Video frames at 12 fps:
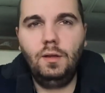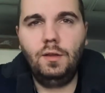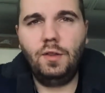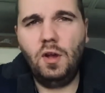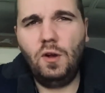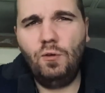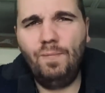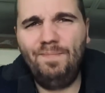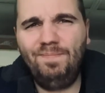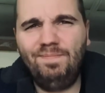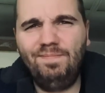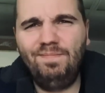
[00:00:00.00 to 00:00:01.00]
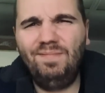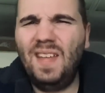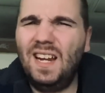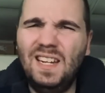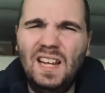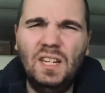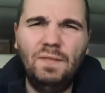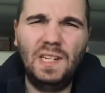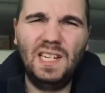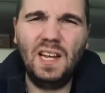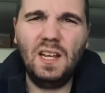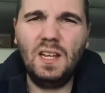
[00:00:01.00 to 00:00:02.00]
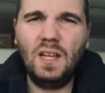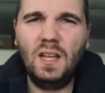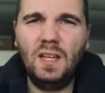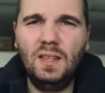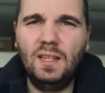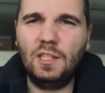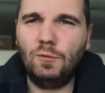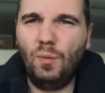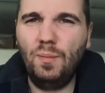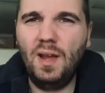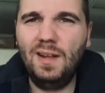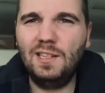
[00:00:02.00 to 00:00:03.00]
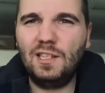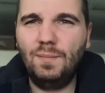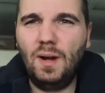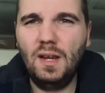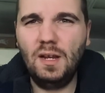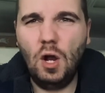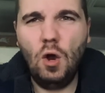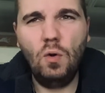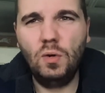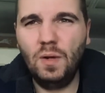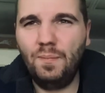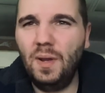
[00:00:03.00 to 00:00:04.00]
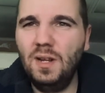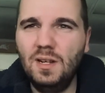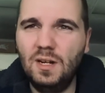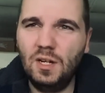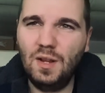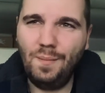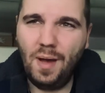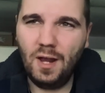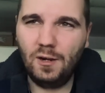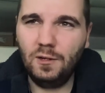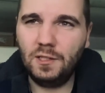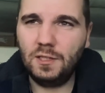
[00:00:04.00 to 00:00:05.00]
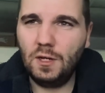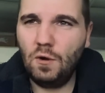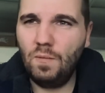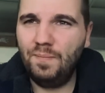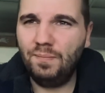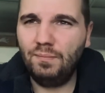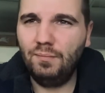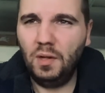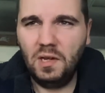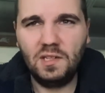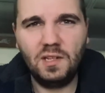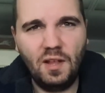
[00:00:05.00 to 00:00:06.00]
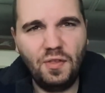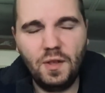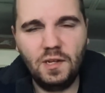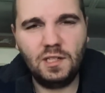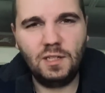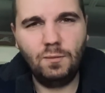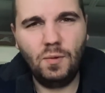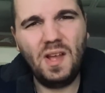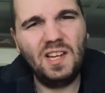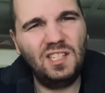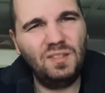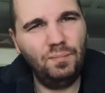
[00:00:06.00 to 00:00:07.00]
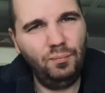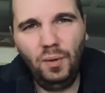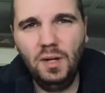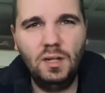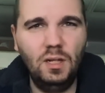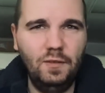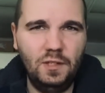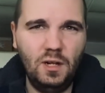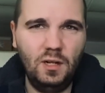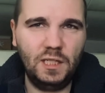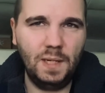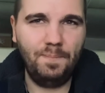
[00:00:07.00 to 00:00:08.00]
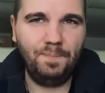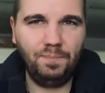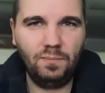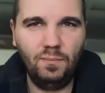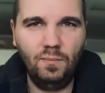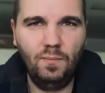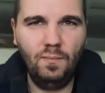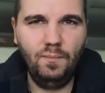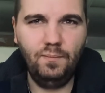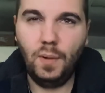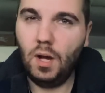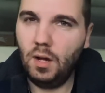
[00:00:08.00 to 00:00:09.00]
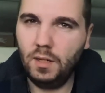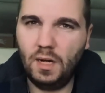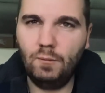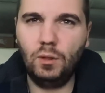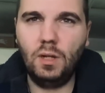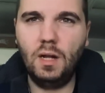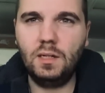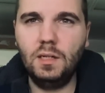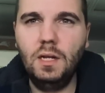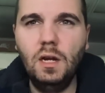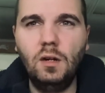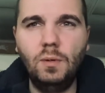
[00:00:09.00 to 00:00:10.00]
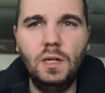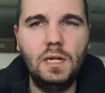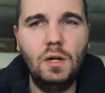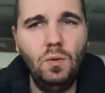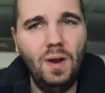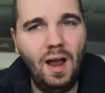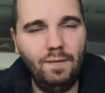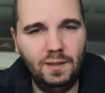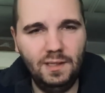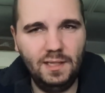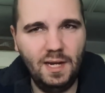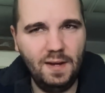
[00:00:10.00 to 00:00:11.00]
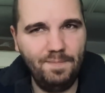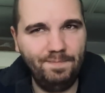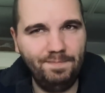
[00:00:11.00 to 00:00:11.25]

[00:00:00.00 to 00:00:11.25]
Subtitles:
Though, at the end of the day, this remains my own opinion on the matter, so please take this with a sprinkle of salt. But I would like to hear what you have to say.